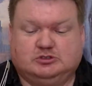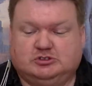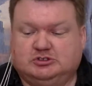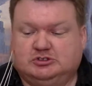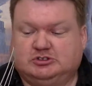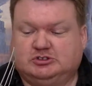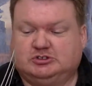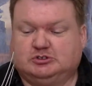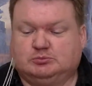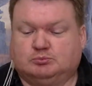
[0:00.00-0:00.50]

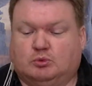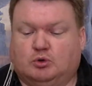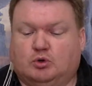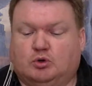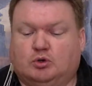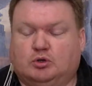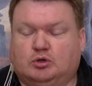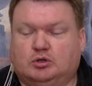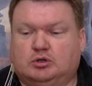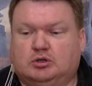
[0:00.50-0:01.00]

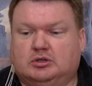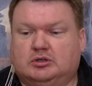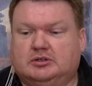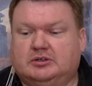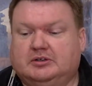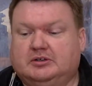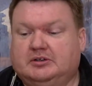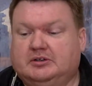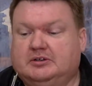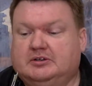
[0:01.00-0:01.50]
small,
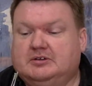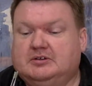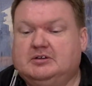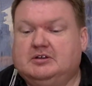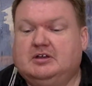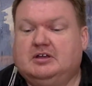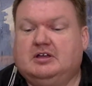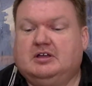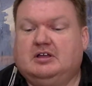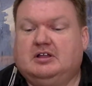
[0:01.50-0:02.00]

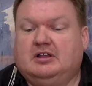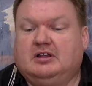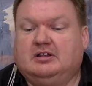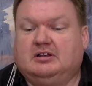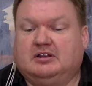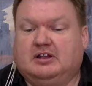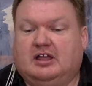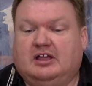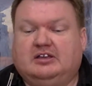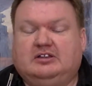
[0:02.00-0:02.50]

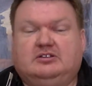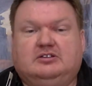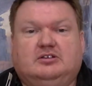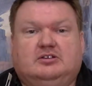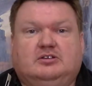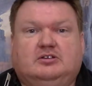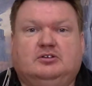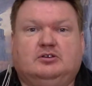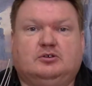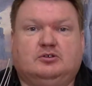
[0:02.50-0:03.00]
light
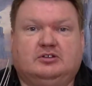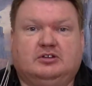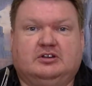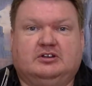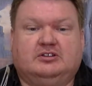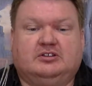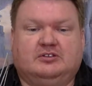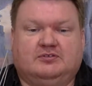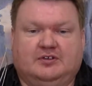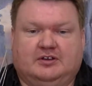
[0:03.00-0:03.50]

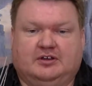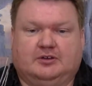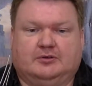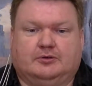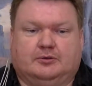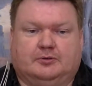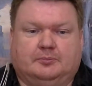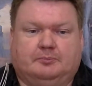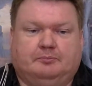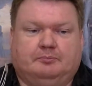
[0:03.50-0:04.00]
utility vehicle,